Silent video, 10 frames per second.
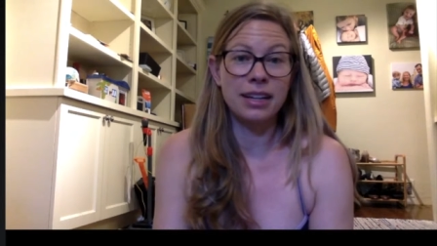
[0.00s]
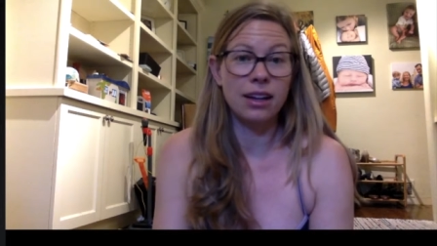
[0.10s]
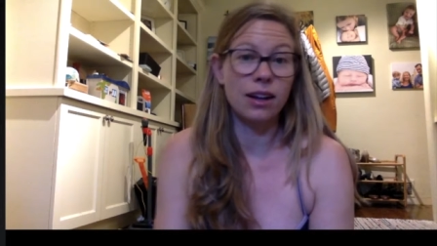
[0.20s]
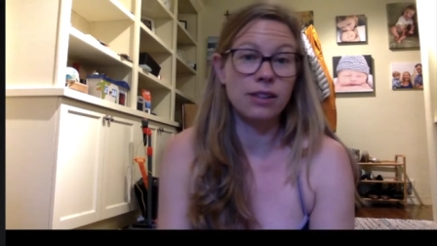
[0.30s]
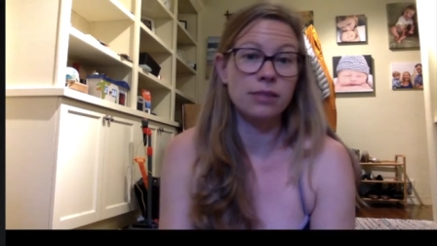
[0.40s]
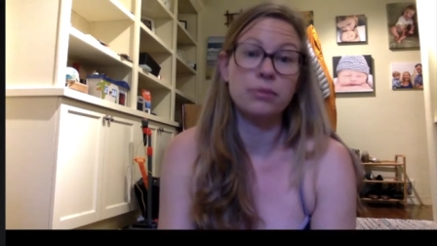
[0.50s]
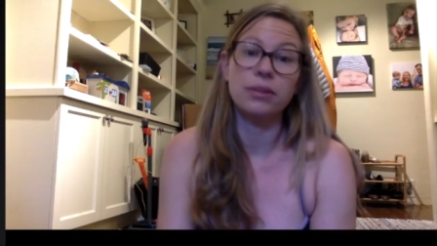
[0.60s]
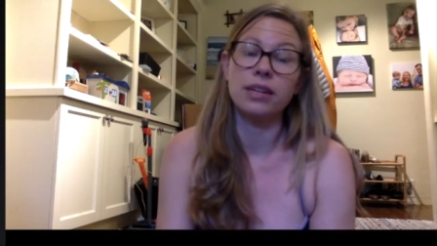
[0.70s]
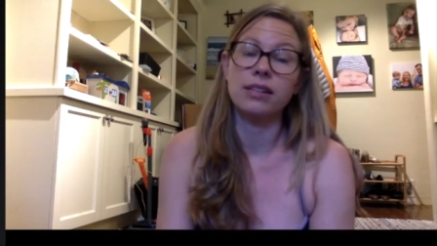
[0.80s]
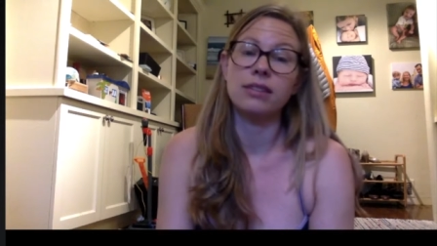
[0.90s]
awesome
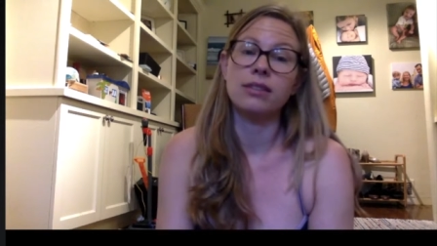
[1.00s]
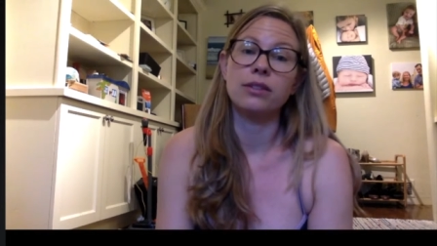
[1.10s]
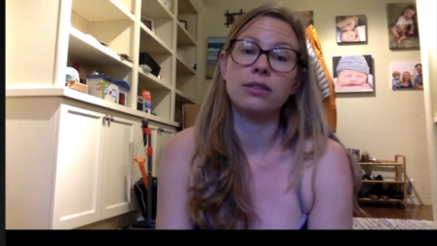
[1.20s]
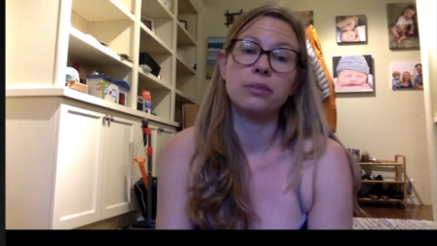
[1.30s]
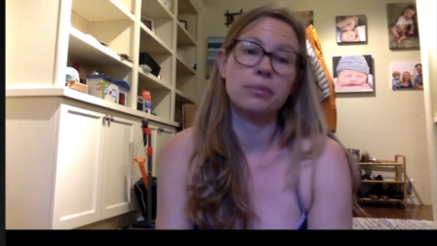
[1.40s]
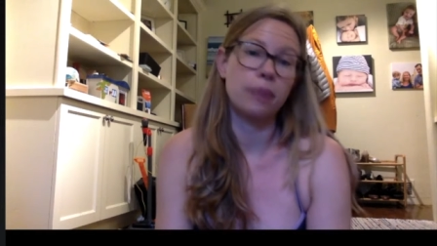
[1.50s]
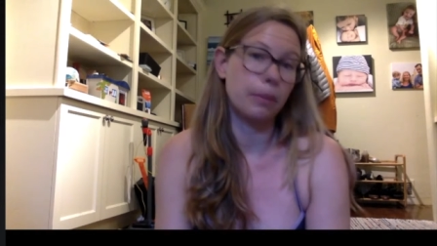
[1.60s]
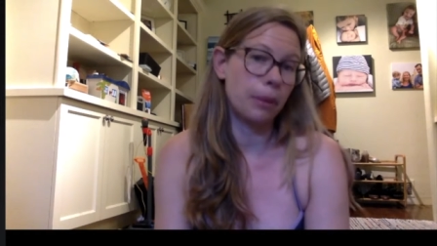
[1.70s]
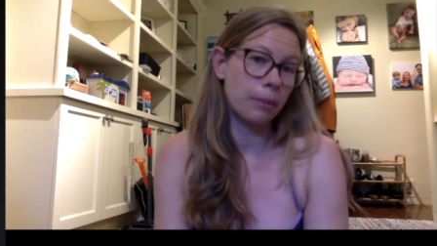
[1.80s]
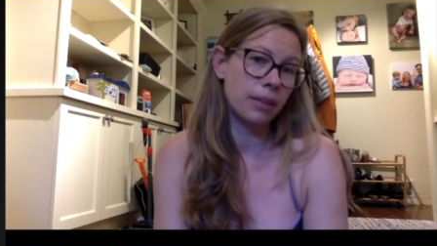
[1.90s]
ways to prep
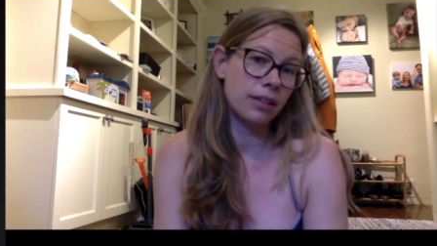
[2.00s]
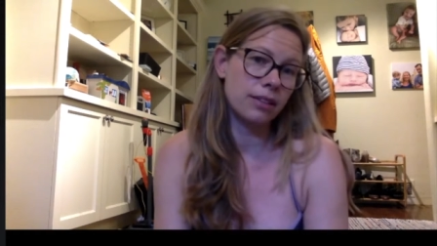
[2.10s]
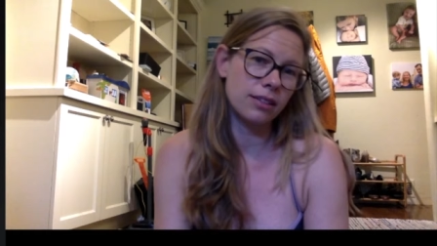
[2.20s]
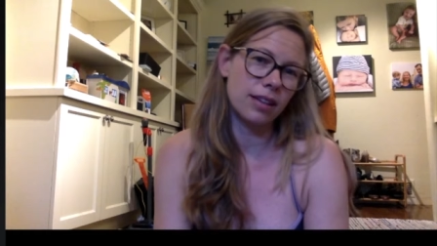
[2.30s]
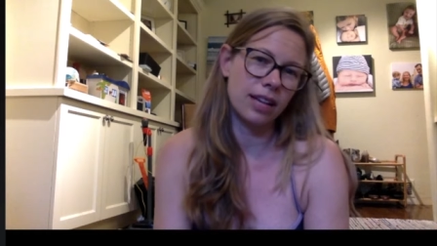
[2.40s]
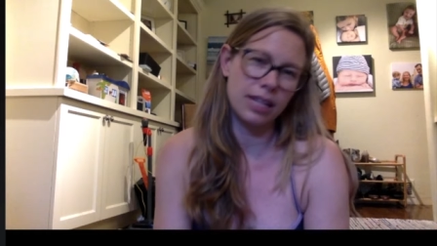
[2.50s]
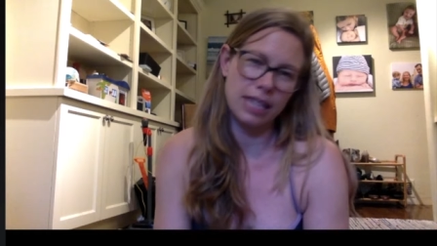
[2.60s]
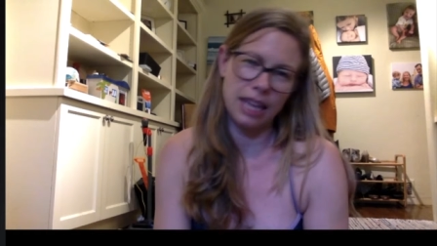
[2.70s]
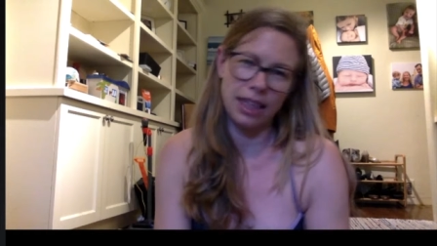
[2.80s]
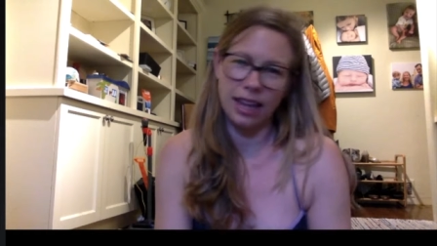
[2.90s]
our meals and kind of
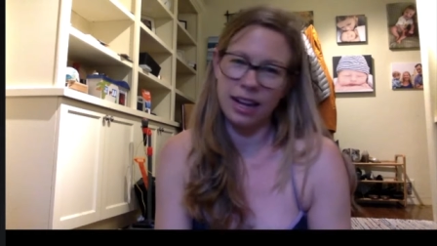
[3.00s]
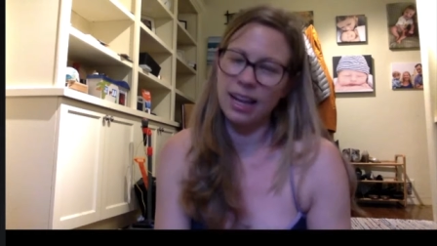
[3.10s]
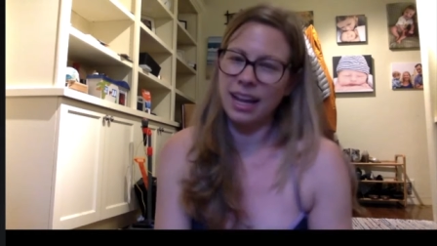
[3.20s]
take that